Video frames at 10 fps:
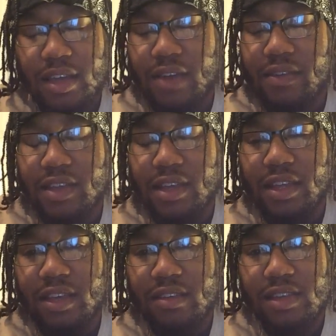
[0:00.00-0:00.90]
everything
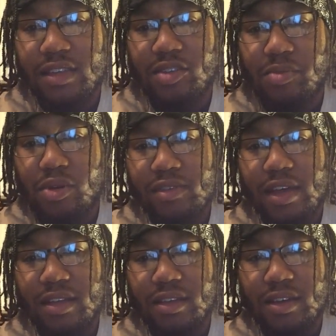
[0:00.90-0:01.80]
that he sees the Most
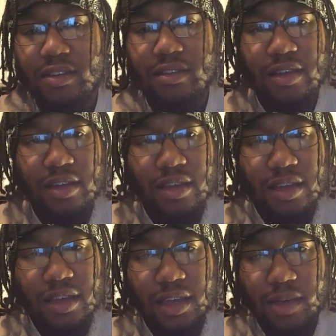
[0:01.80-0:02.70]
High does,
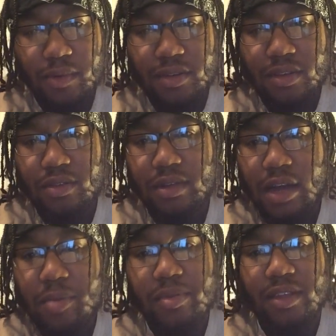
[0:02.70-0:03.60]
he wants to do the
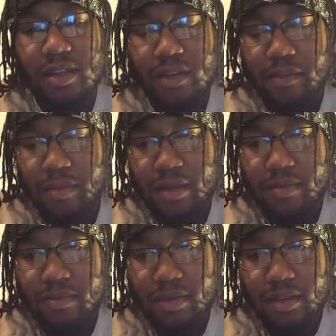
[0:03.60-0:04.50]
opposite of it, man,
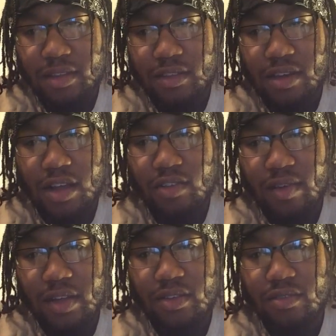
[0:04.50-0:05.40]
because he's
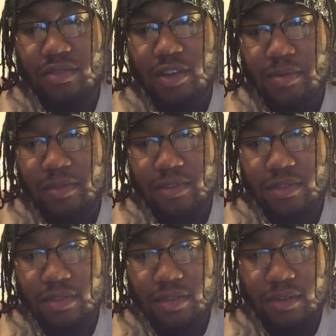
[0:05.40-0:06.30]
contrary to the scriptures.
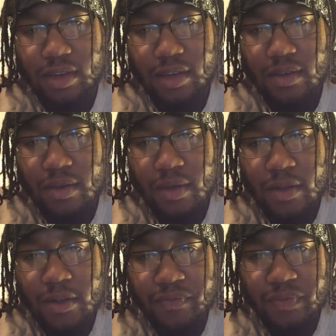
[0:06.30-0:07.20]
Okay,
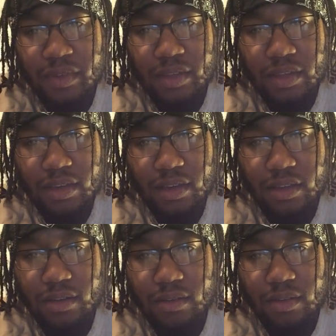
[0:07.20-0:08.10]
you
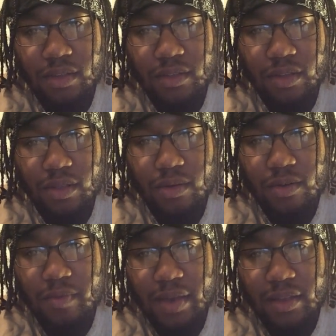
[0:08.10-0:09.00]
know, the
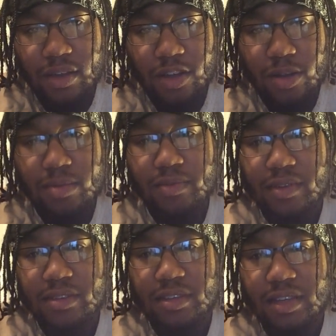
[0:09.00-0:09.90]
Lord made the herbs
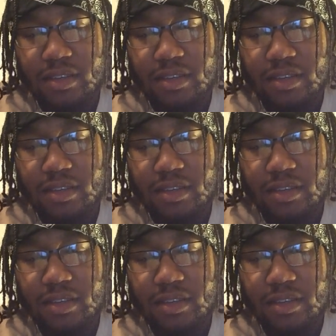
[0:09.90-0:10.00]
for us to